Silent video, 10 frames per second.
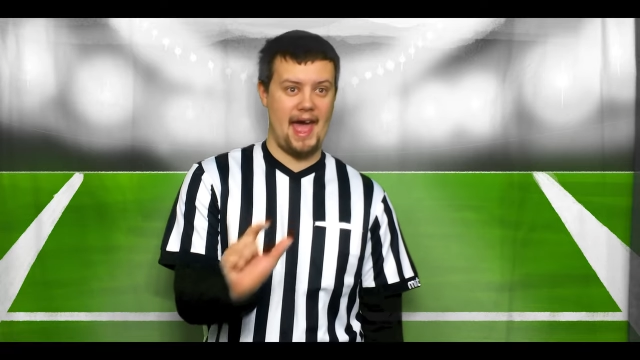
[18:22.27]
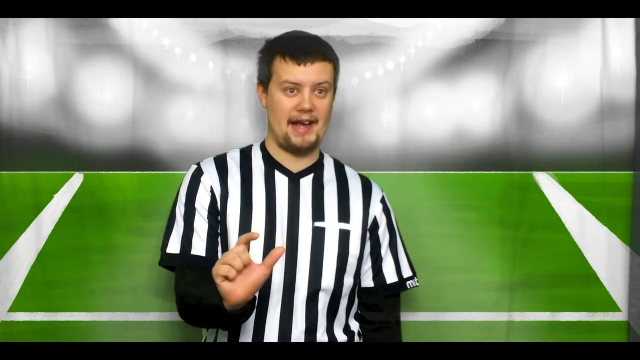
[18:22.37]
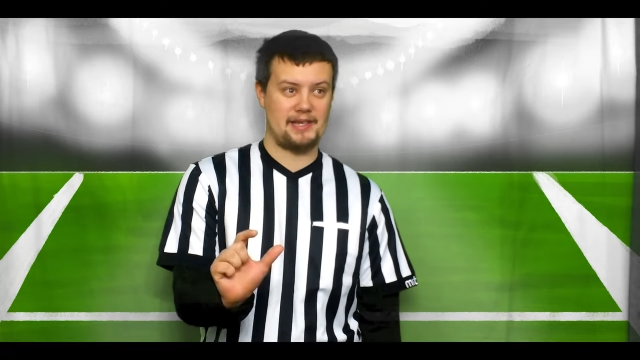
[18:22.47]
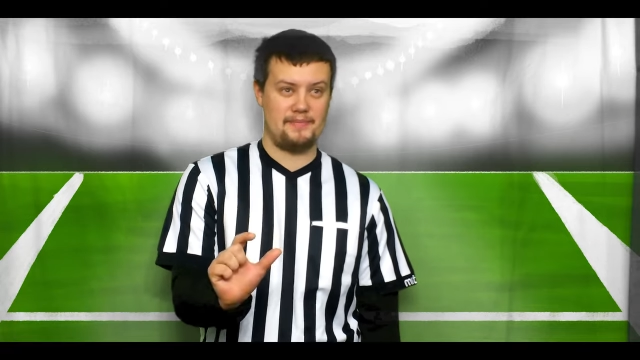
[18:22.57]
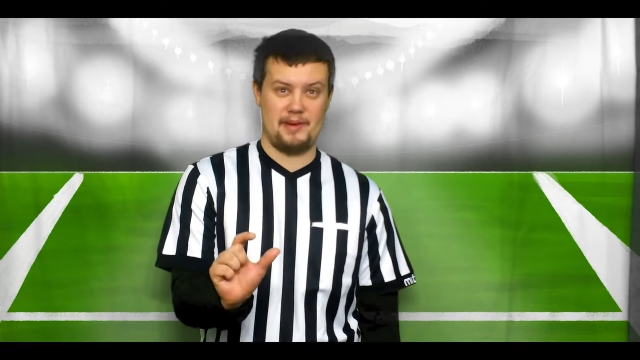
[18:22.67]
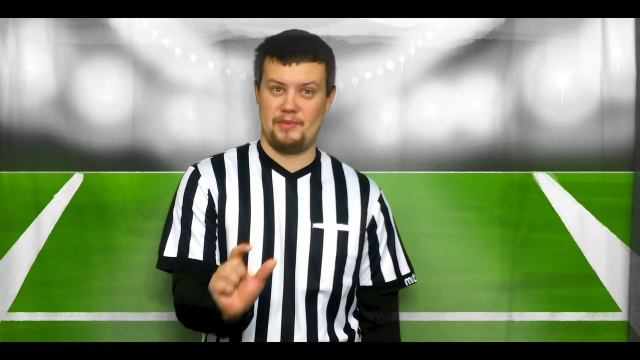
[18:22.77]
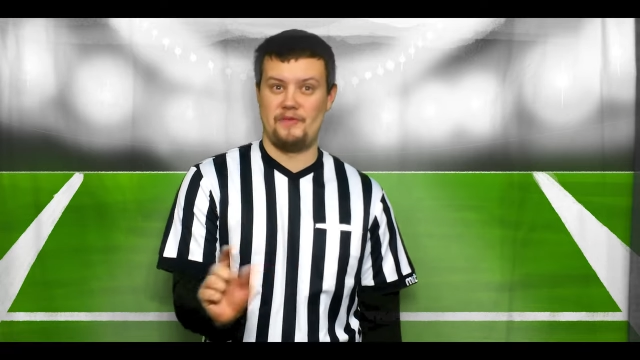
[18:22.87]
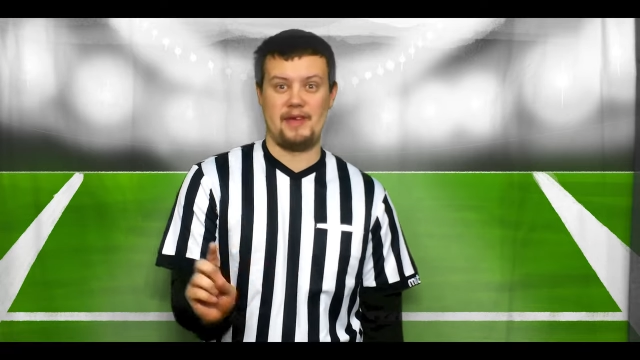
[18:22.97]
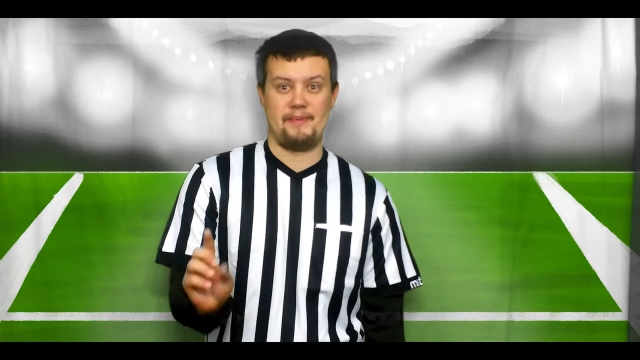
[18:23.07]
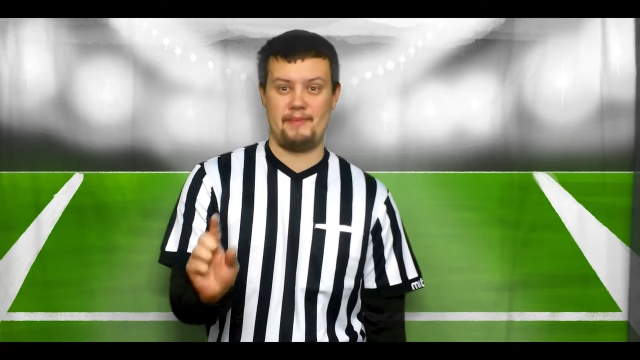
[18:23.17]
X-Men
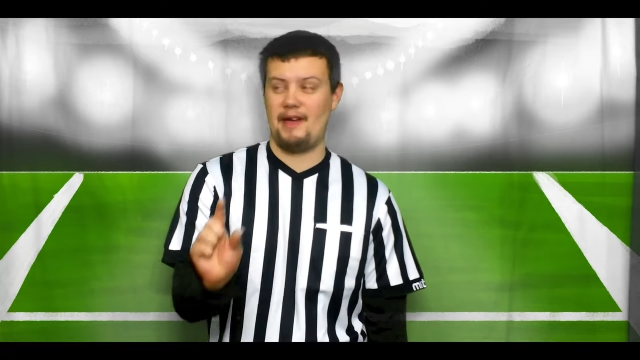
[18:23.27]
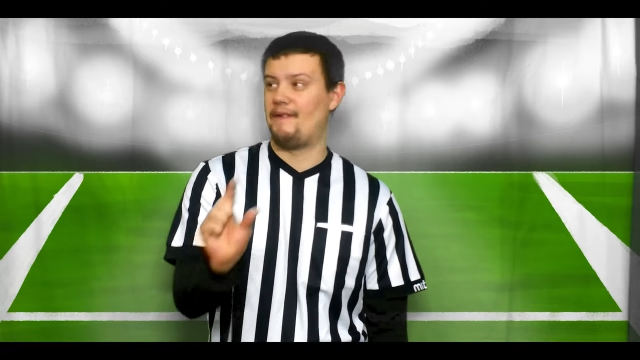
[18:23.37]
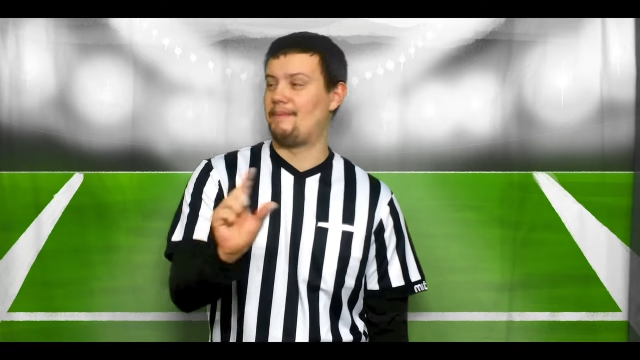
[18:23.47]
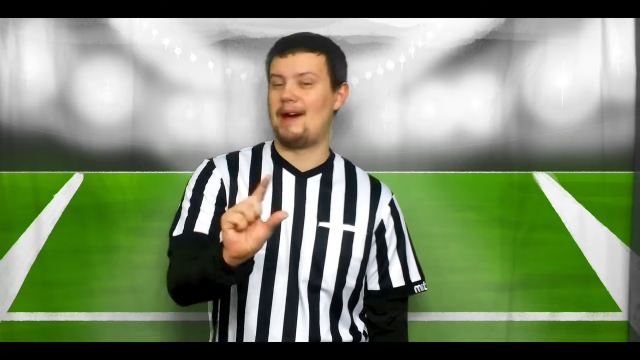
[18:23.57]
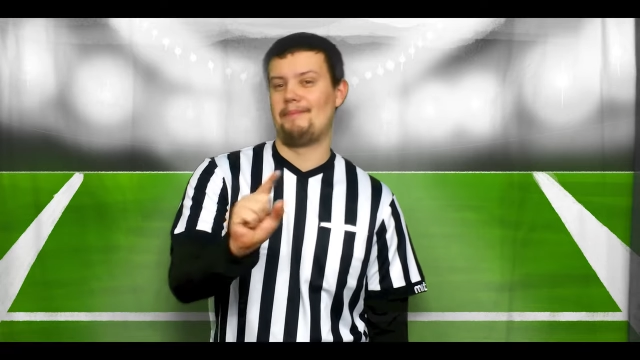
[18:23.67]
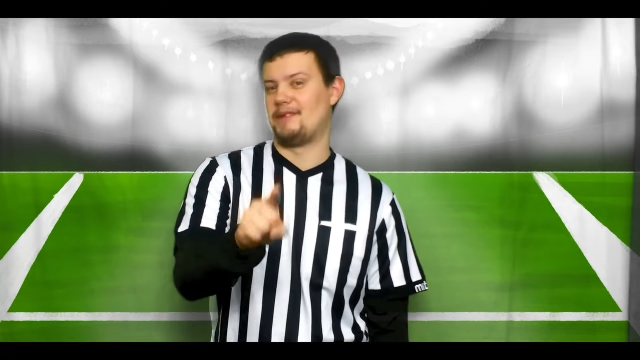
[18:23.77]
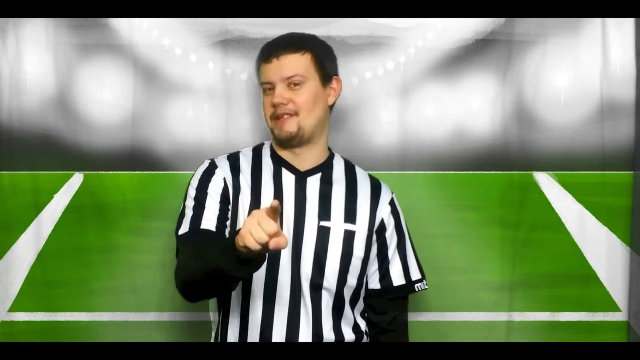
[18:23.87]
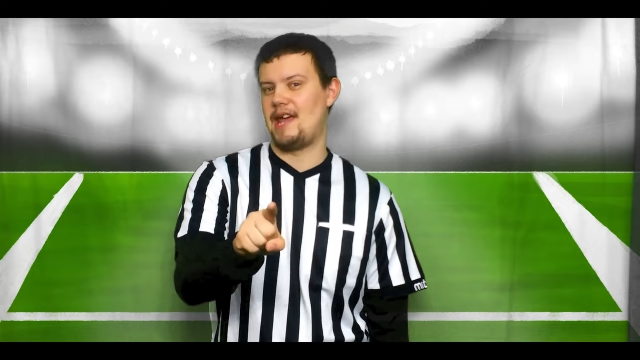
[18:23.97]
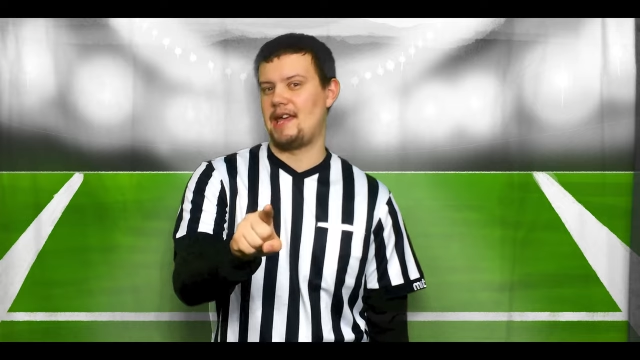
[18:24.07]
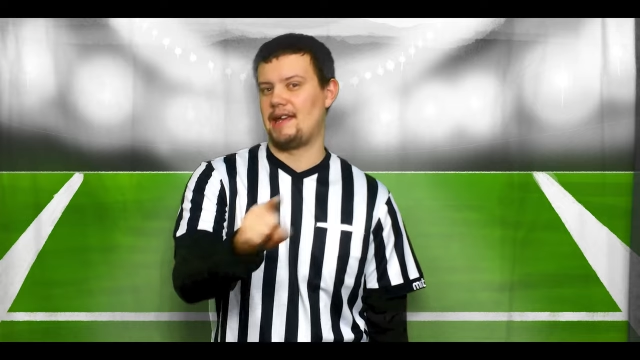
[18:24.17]
movie, if I'm not
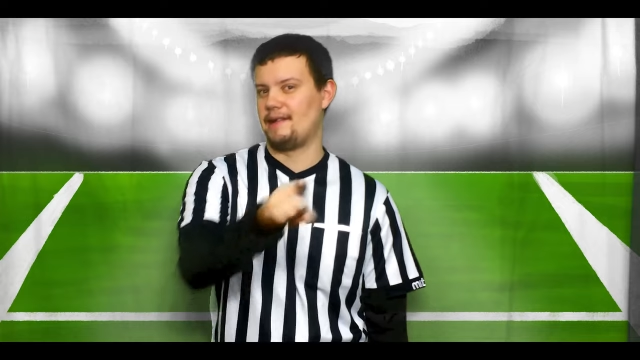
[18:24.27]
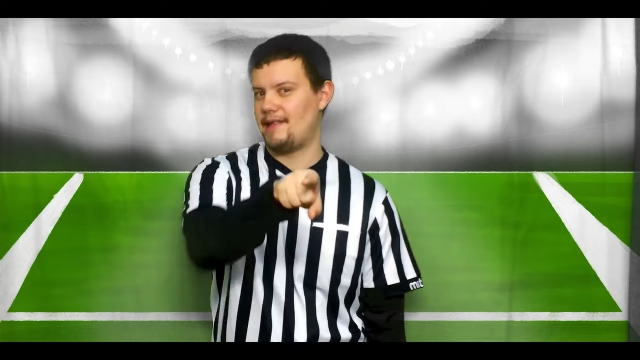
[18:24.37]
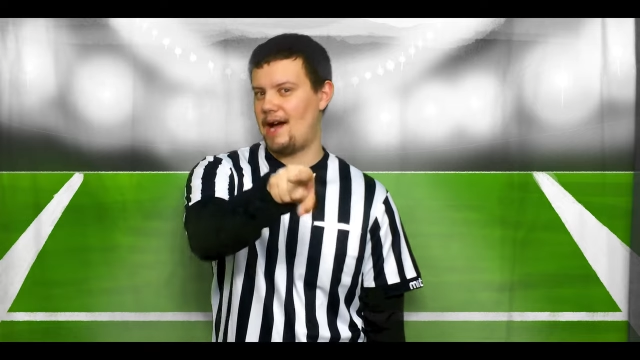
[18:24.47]
mistaken.